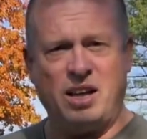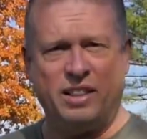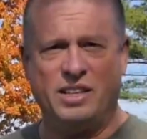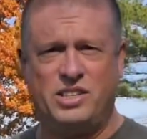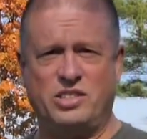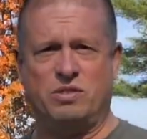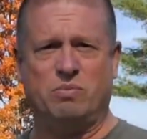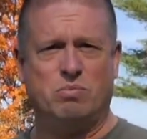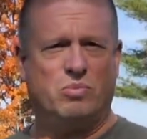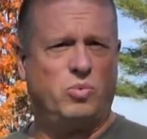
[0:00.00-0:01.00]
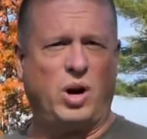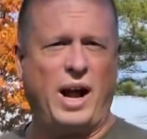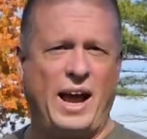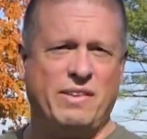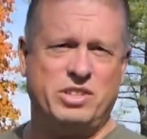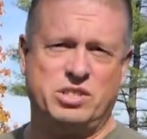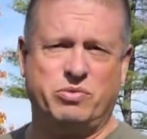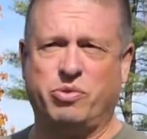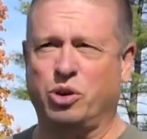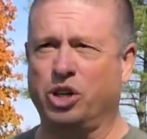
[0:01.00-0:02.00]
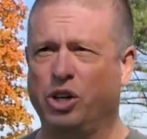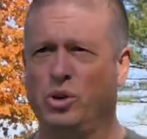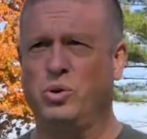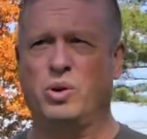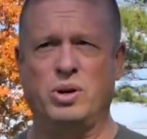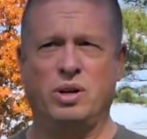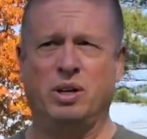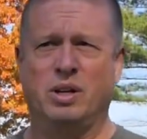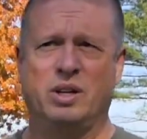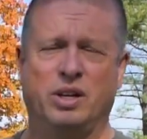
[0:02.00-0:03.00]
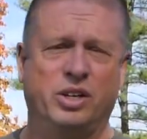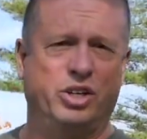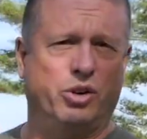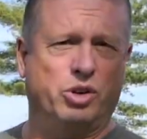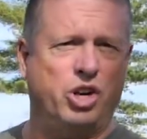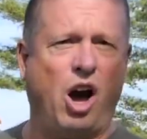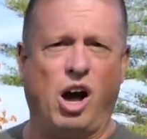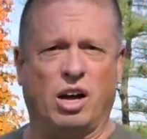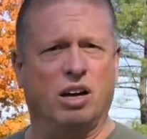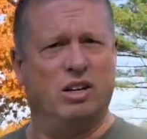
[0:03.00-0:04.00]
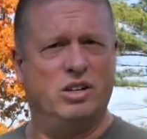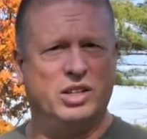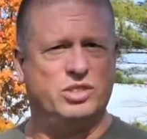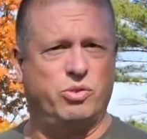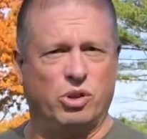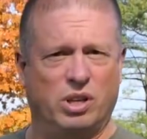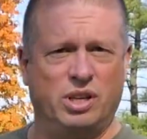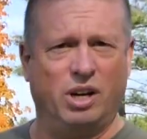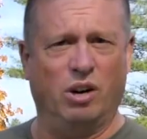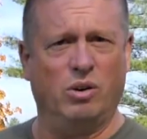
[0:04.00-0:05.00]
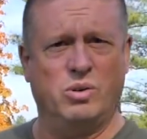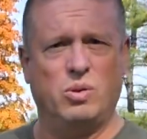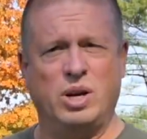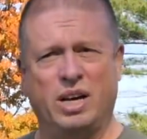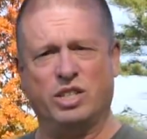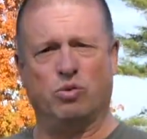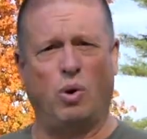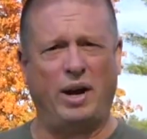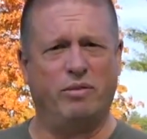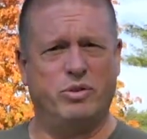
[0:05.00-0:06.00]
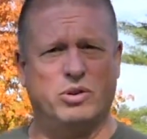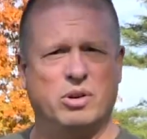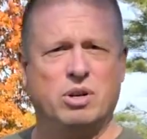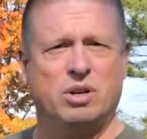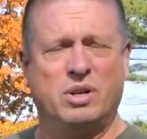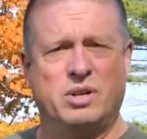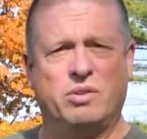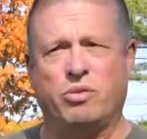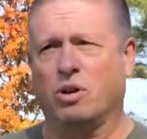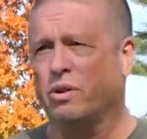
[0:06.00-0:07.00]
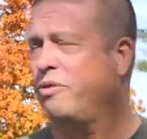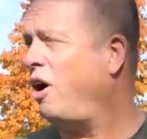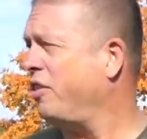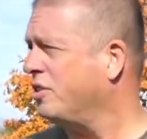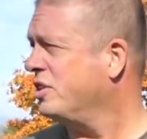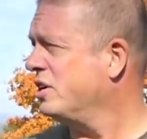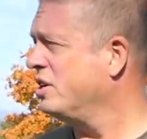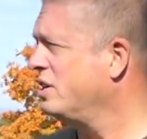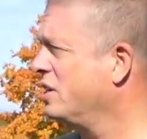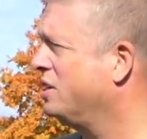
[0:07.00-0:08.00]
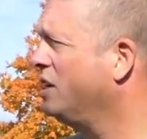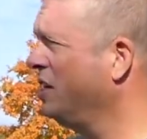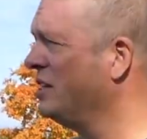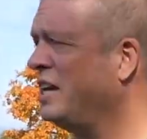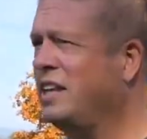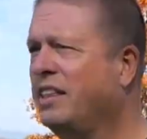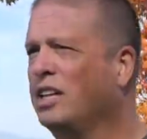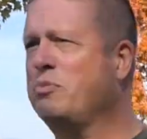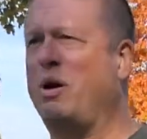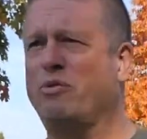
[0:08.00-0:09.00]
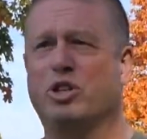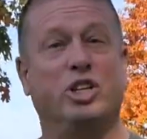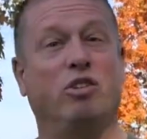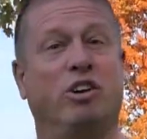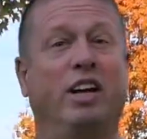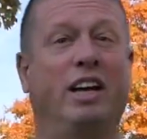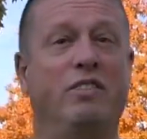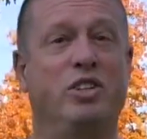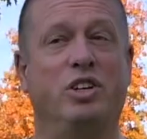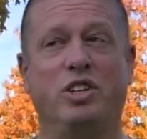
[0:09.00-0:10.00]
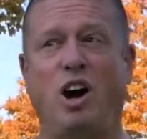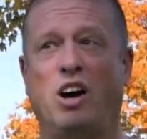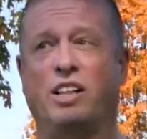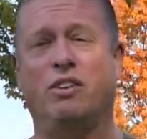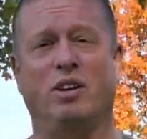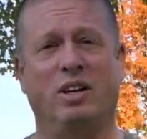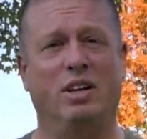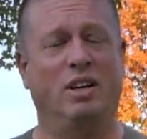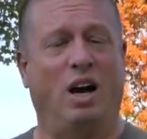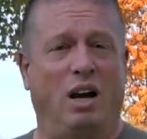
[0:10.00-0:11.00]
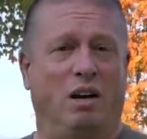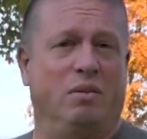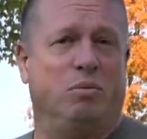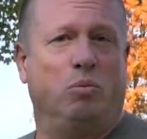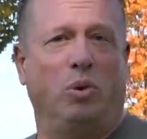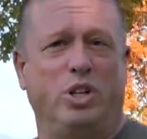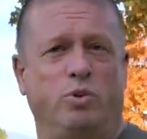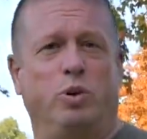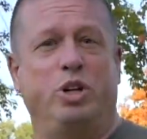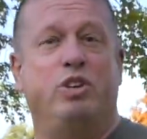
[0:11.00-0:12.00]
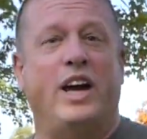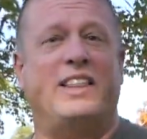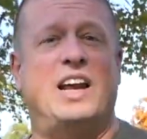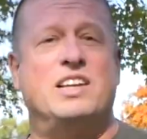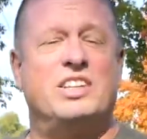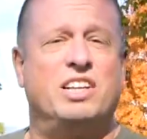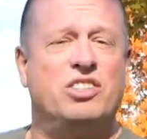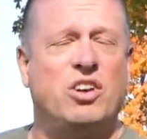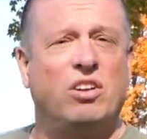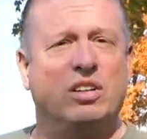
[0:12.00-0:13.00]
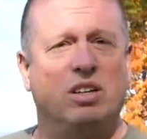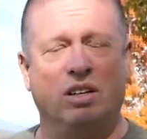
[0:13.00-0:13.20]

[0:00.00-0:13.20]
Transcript: This isn't, what I have isn't for you. You're a dog. It's for is it right for a father to take things meant for children and give it to a dog? Would you take that as an insult?